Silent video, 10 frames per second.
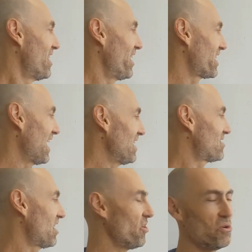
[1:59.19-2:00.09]
Okay,
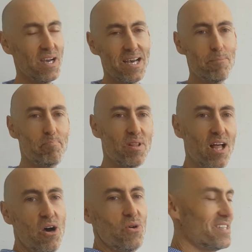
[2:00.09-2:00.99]
so
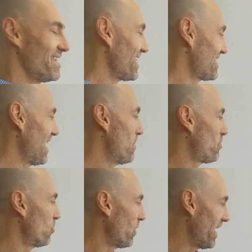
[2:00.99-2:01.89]
below is an
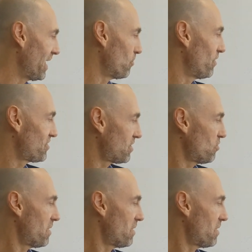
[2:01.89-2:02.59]
example where we've still